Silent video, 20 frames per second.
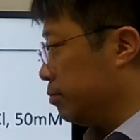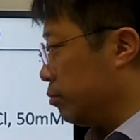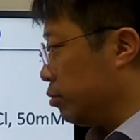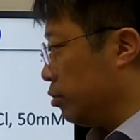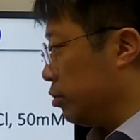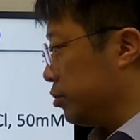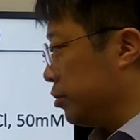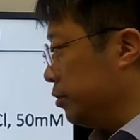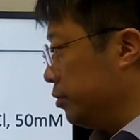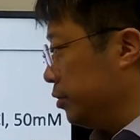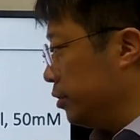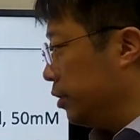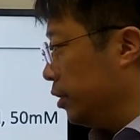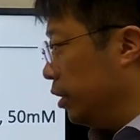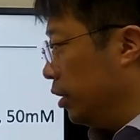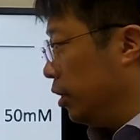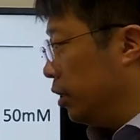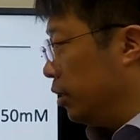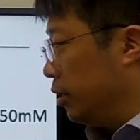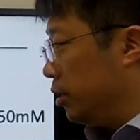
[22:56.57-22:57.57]
portion.
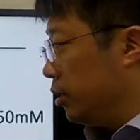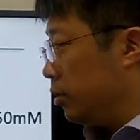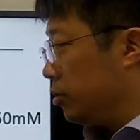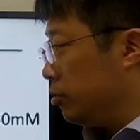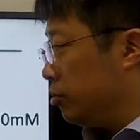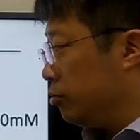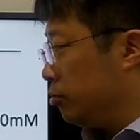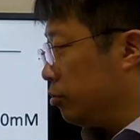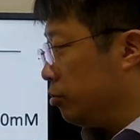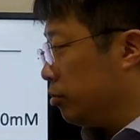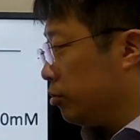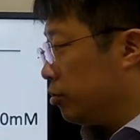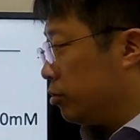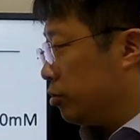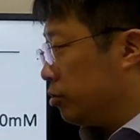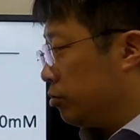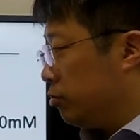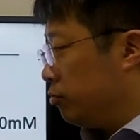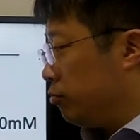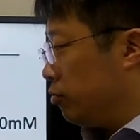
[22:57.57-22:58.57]
You
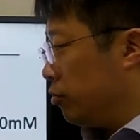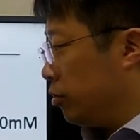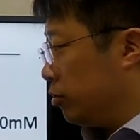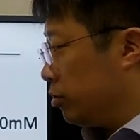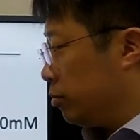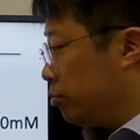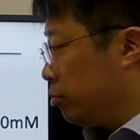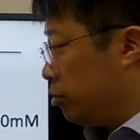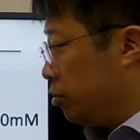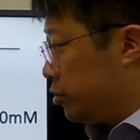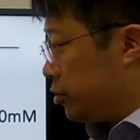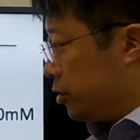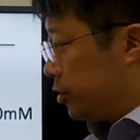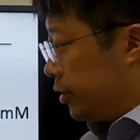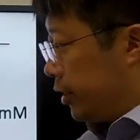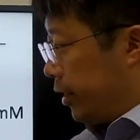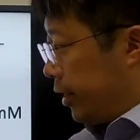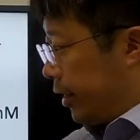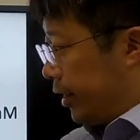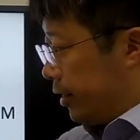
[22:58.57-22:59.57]
want the portion
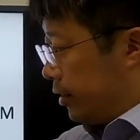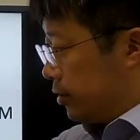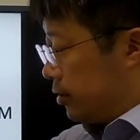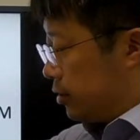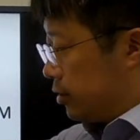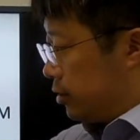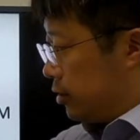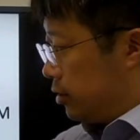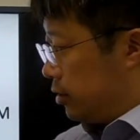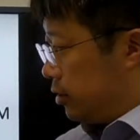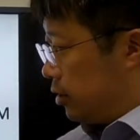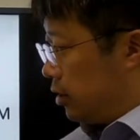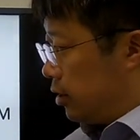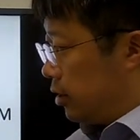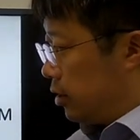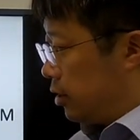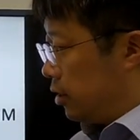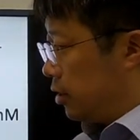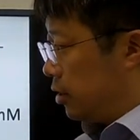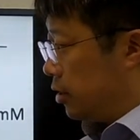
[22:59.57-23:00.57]
that has
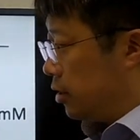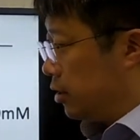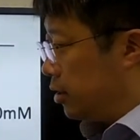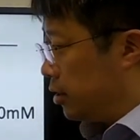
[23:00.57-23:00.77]
the